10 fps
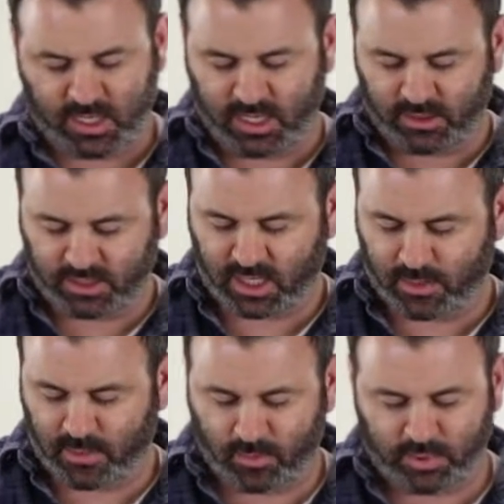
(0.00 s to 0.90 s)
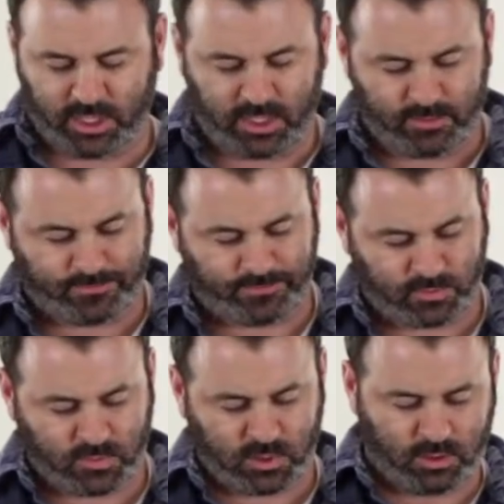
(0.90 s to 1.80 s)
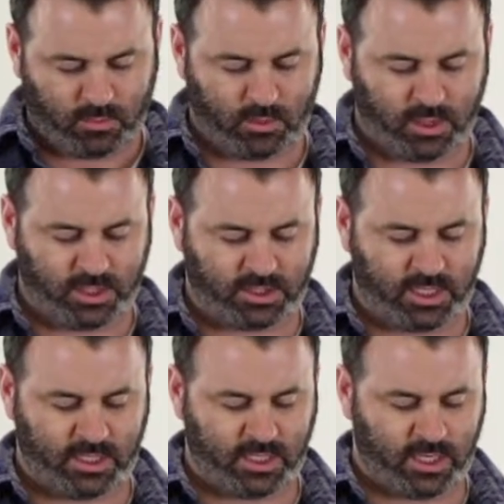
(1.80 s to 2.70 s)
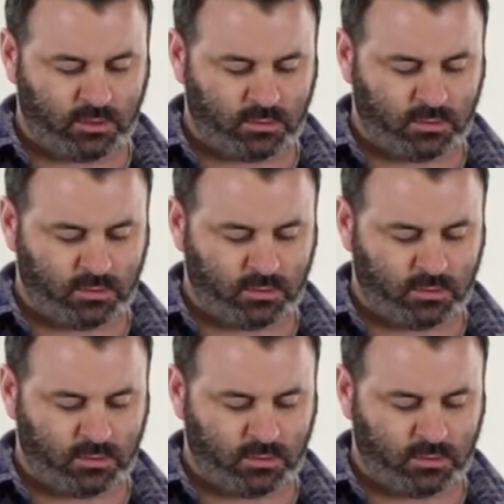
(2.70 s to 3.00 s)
and the tine mount plate. Go ahead and tighten down